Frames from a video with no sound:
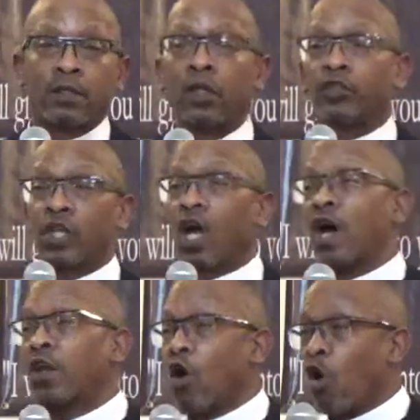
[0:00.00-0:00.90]
You know, to
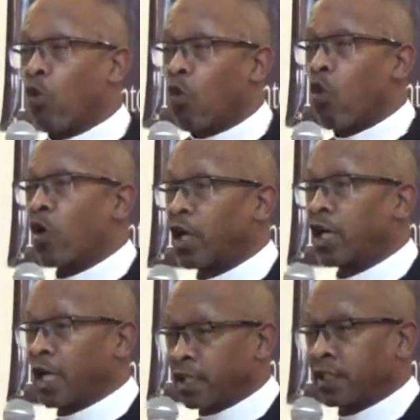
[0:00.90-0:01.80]
utter a
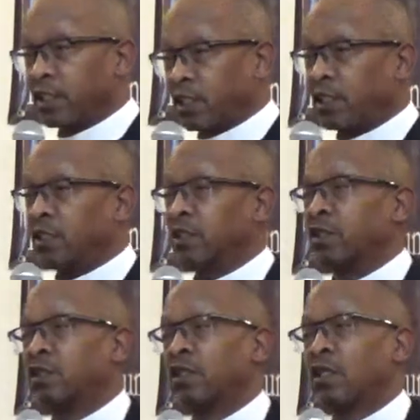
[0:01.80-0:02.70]
warning in
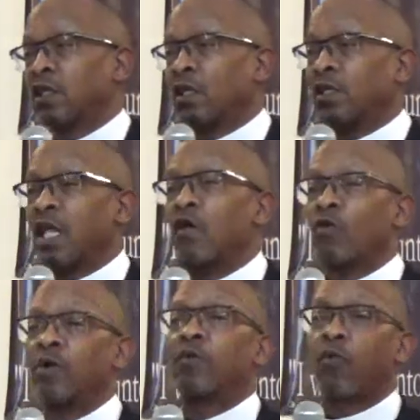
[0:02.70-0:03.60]
season that
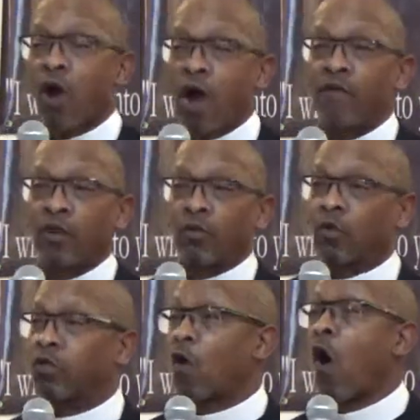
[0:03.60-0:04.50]
would be
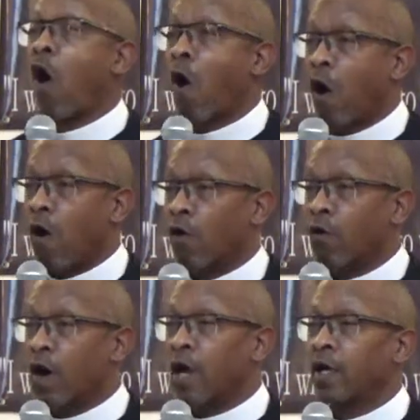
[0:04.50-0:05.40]
profitable for all,
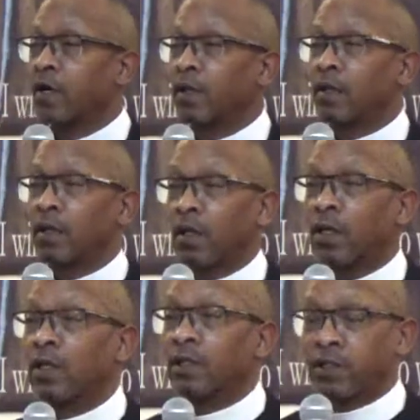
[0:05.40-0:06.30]
right?
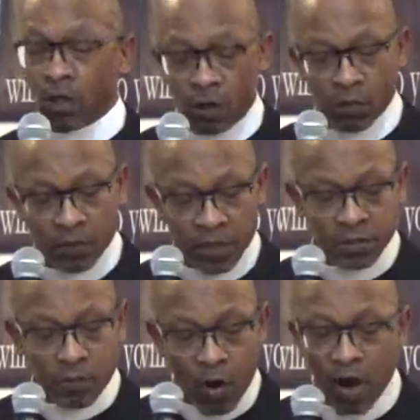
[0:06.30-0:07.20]
So
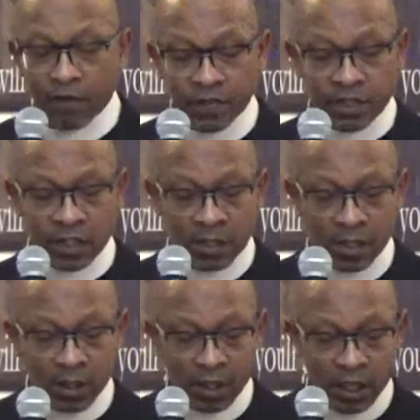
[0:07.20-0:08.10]
this
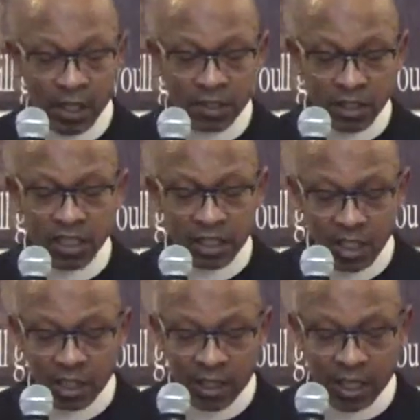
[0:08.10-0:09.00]
prophecy, it's
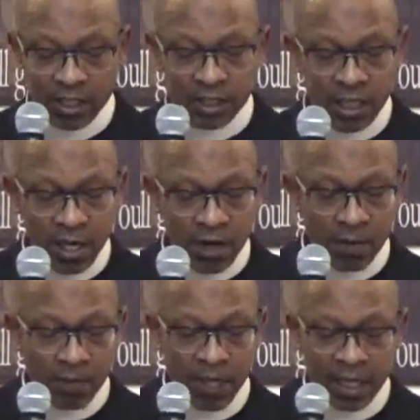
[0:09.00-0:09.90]
good that it's
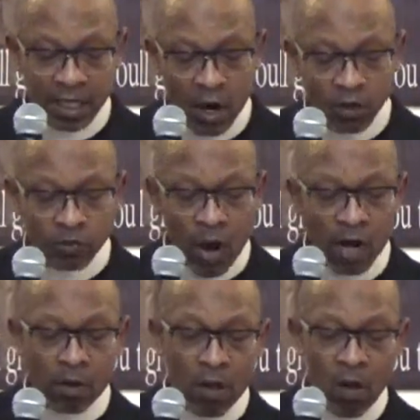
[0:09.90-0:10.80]
there, and it goes right
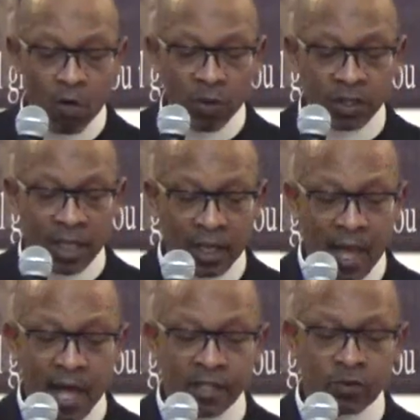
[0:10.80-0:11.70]
along with the
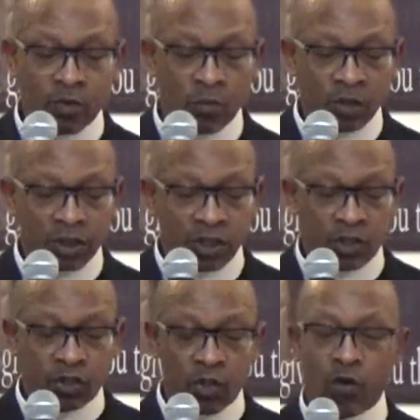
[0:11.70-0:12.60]
last one, which is
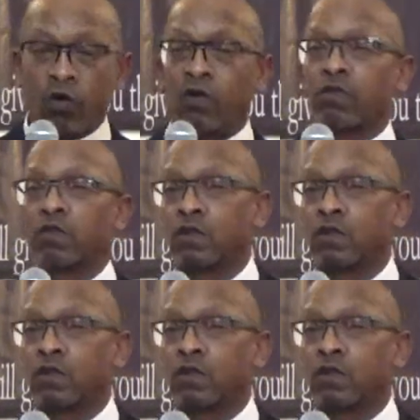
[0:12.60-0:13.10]
serve,